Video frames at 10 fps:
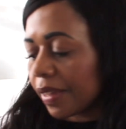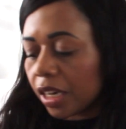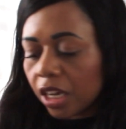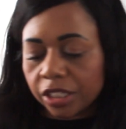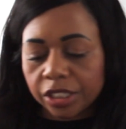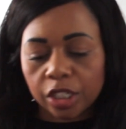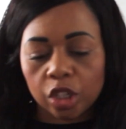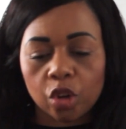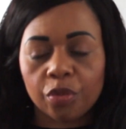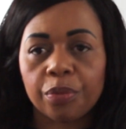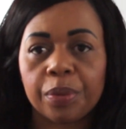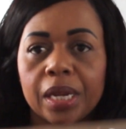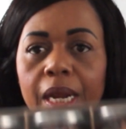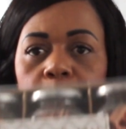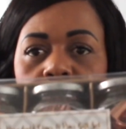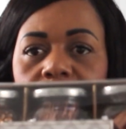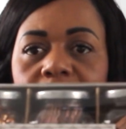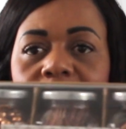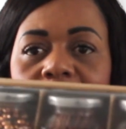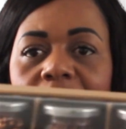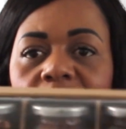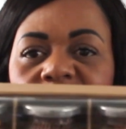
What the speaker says: the last thing I got from B&M was this set.